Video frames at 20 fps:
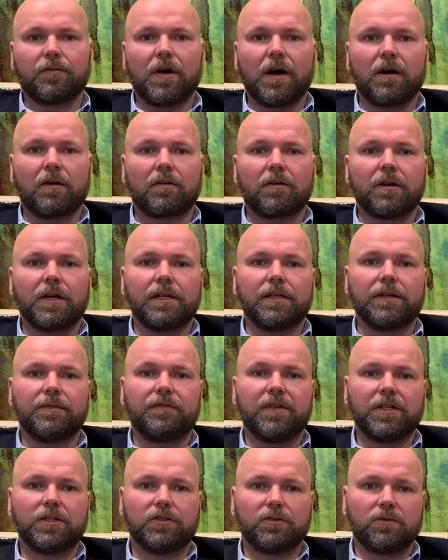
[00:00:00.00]
our
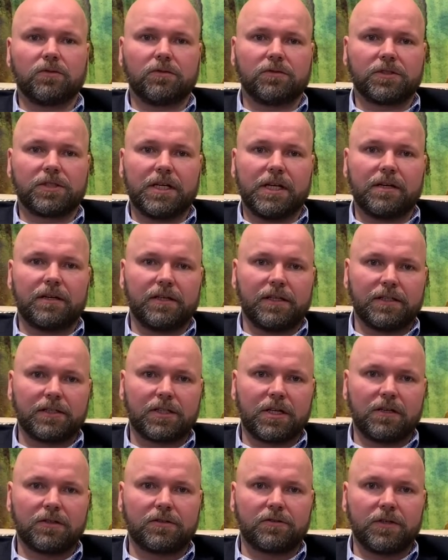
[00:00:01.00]
individuals here in this
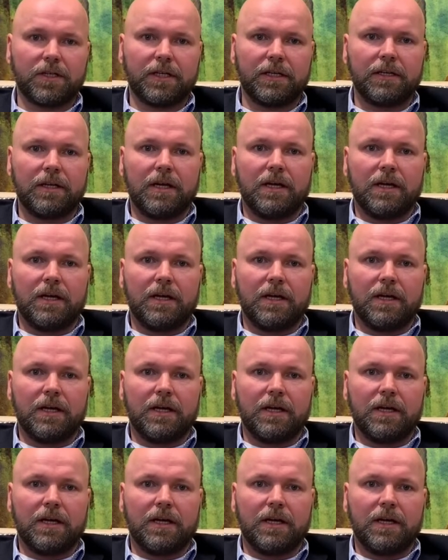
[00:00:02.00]
country